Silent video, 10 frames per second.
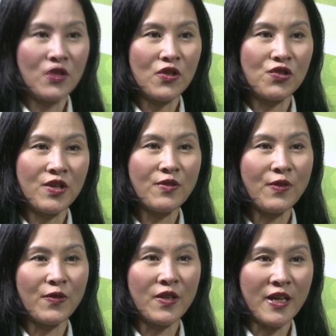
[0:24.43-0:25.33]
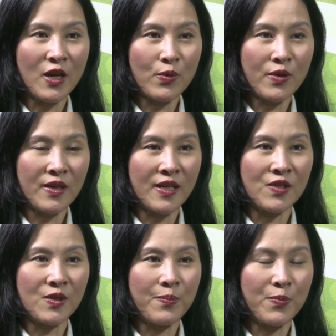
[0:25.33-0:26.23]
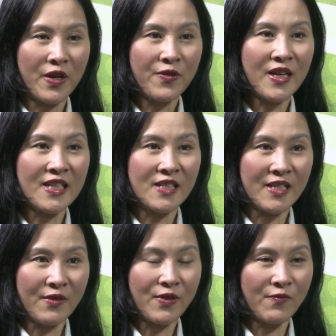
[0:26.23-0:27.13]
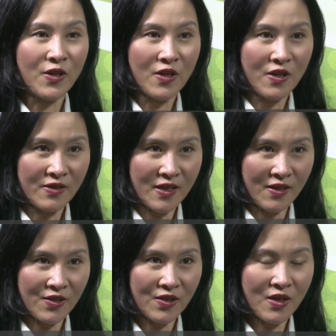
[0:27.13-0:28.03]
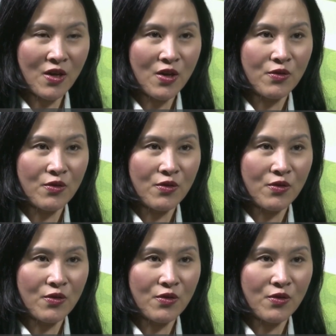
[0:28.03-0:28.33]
The strength of the network is the breadth and depth of the context,